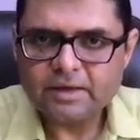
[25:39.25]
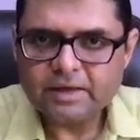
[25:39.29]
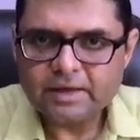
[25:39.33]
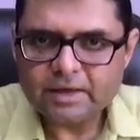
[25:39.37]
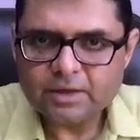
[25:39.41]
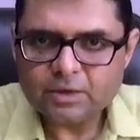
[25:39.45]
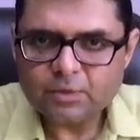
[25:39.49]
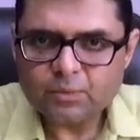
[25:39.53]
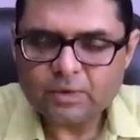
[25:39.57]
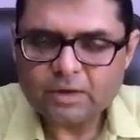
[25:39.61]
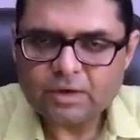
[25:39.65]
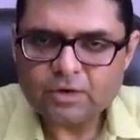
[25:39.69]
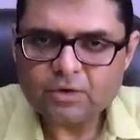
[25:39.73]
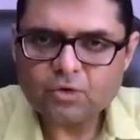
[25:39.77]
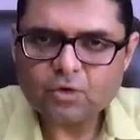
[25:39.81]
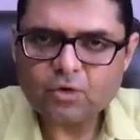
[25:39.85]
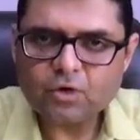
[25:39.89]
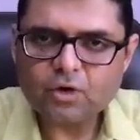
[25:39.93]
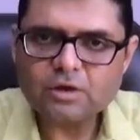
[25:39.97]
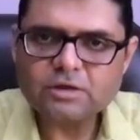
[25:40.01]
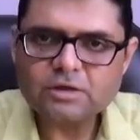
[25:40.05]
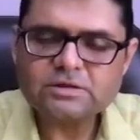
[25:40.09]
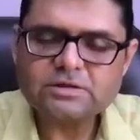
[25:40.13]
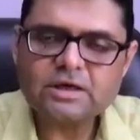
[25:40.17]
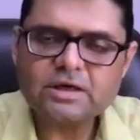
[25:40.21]
it will
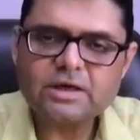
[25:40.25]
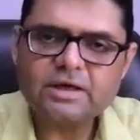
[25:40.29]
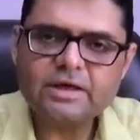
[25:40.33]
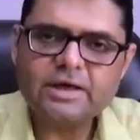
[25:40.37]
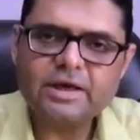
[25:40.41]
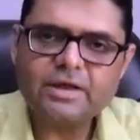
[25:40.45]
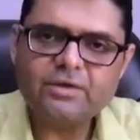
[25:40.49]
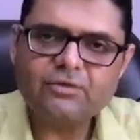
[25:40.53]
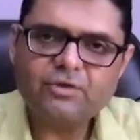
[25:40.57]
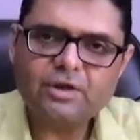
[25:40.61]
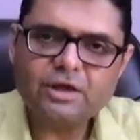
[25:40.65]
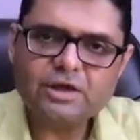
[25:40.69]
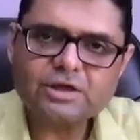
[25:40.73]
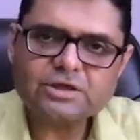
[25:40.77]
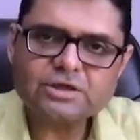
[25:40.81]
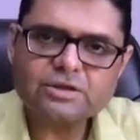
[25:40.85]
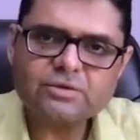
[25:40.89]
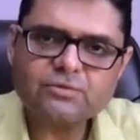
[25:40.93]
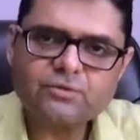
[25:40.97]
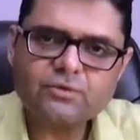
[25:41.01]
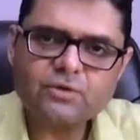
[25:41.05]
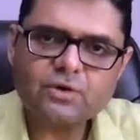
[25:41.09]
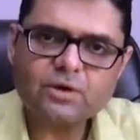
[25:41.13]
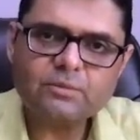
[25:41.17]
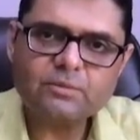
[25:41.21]
cause a
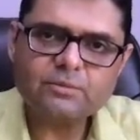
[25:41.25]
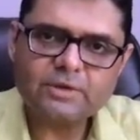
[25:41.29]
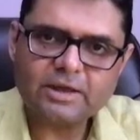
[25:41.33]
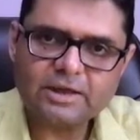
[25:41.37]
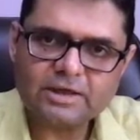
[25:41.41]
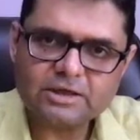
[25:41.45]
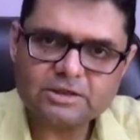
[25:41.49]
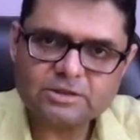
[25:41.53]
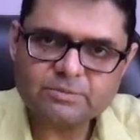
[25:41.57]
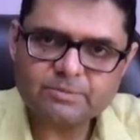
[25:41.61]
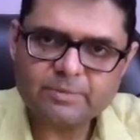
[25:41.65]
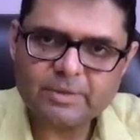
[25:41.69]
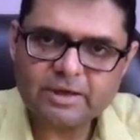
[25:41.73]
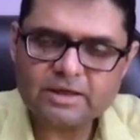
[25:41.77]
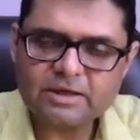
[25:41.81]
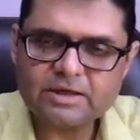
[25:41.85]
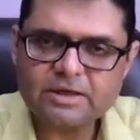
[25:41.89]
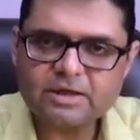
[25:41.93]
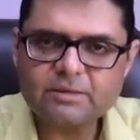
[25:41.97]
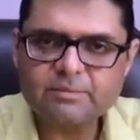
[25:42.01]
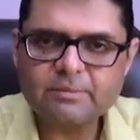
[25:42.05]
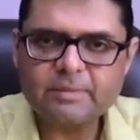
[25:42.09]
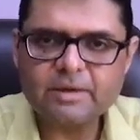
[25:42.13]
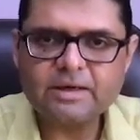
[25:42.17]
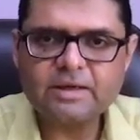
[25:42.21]
deviation from the
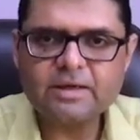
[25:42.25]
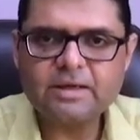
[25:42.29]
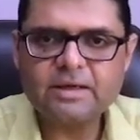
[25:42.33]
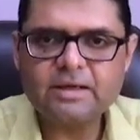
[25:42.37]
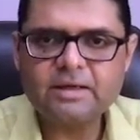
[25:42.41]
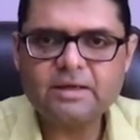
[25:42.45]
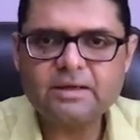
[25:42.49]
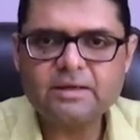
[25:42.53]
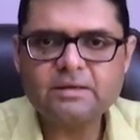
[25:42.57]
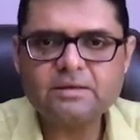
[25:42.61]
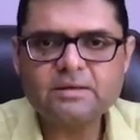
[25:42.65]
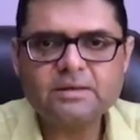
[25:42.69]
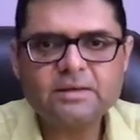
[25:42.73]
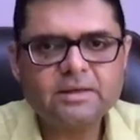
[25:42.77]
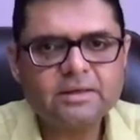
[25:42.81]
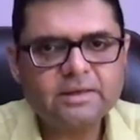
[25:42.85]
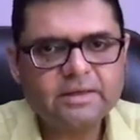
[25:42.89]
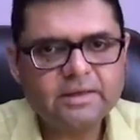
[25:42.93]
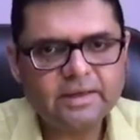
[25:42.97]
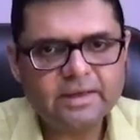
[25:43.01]
expected Mendelian